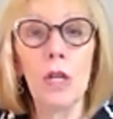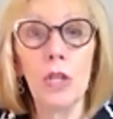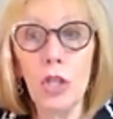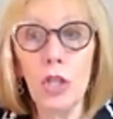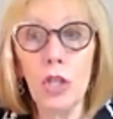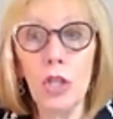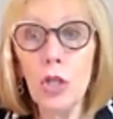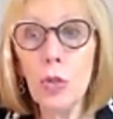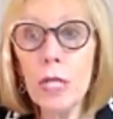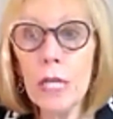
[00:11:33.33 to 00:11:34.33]
you
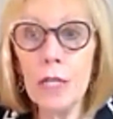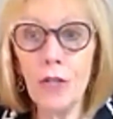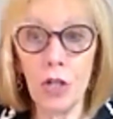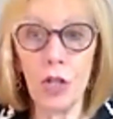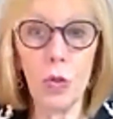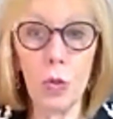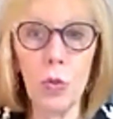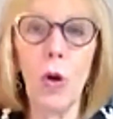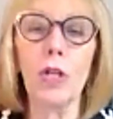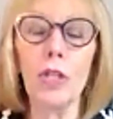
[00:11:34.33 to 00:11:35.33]
need to do,
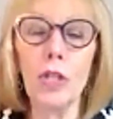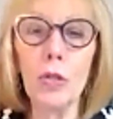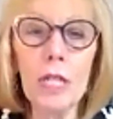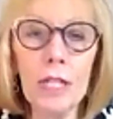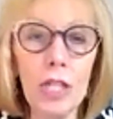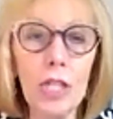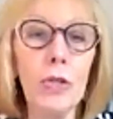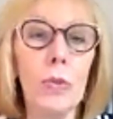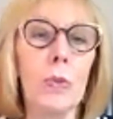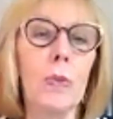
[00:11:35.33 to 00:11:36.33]
or you need to
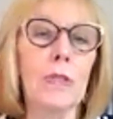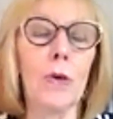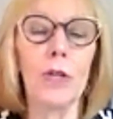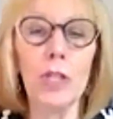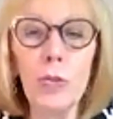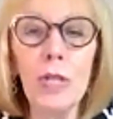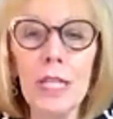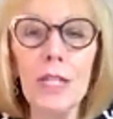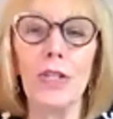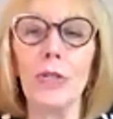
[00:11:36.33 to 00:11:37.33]
use, or you need
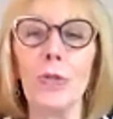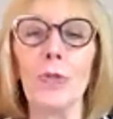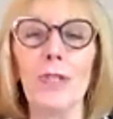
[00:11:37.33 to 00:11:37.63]
to?